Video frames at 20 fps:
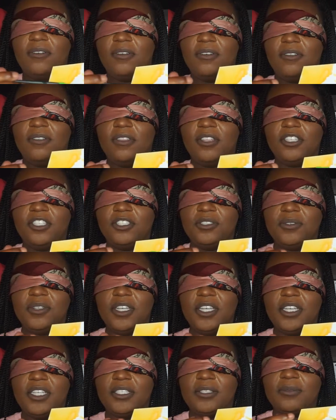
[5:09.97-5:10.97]
The tree
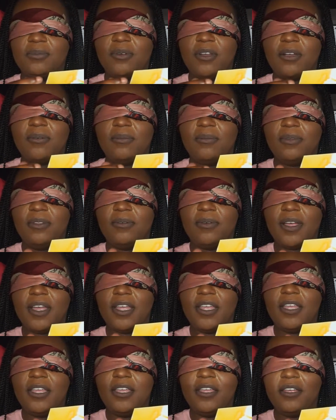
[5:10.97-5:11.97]
is probably right
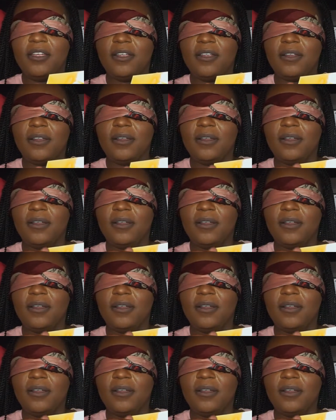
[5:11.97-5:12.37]
here.